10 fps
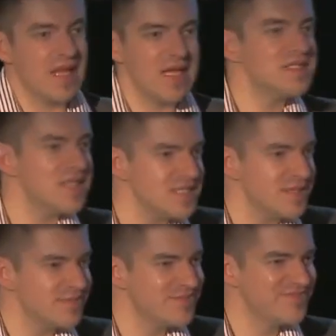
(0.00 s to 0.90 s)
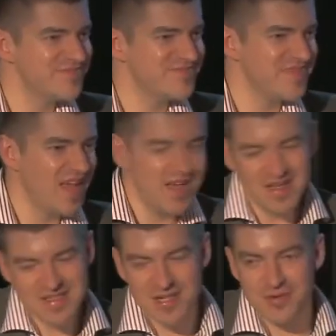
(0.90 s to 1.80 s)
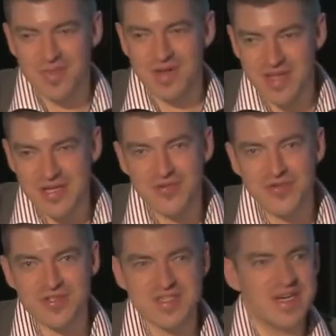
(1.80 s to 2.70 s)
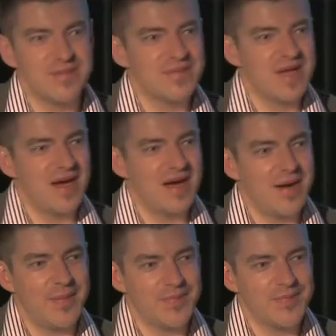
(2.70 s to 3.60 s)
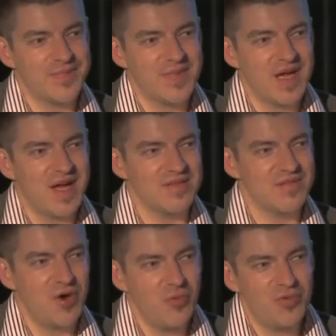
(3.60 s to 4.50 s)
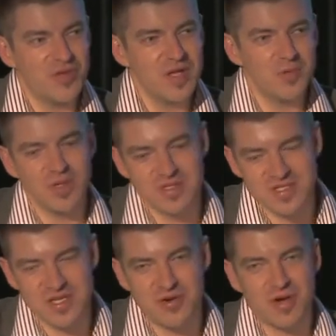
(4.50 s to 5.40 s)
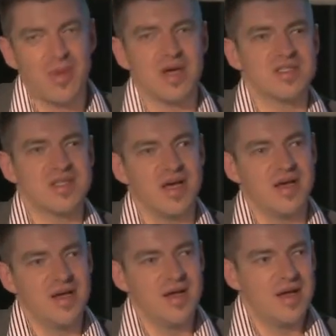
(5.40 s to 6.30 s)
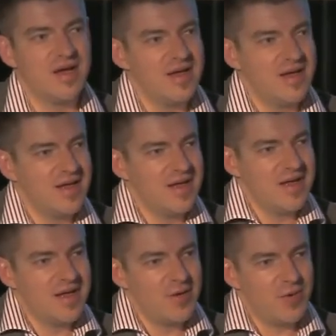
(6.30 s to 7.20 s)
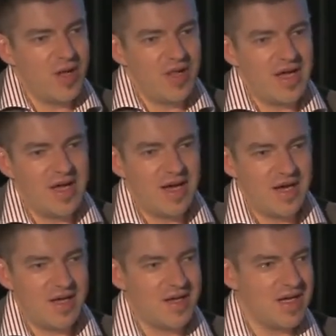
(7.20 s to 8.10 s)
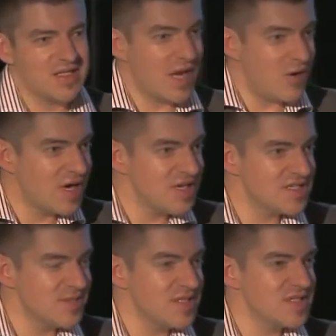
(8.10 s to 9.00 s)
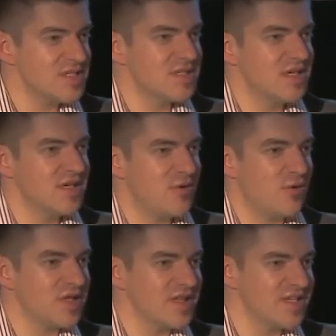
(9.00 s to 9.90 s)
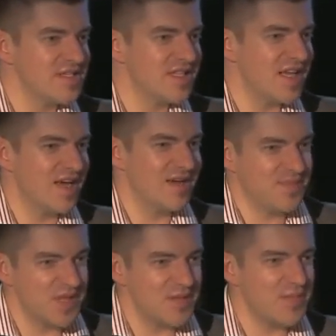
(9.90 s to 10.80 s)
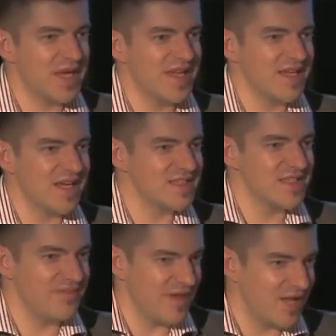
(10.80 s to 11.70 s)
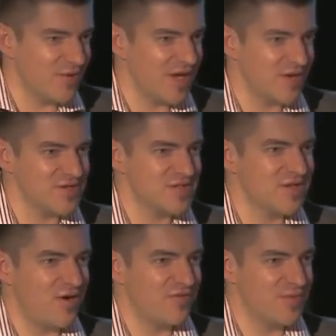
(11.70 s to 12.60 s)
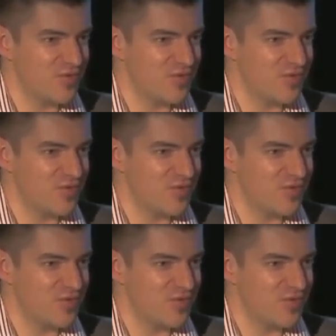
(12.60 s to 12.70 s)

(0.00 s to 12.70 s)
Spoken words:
It's easy. So I thank you for your time, and hopefully we'll see you amongst the, well, as our customers, or at least in the beginning as evaluators of the